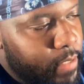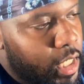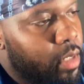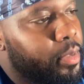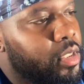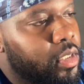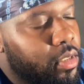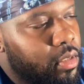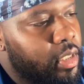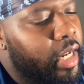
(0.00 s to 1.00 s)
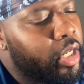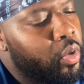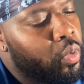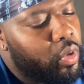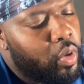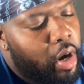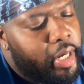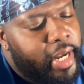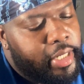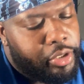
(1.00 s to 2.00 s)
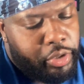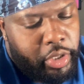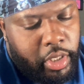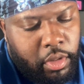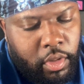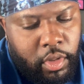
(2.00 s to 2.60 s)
100%. Now, do you already got your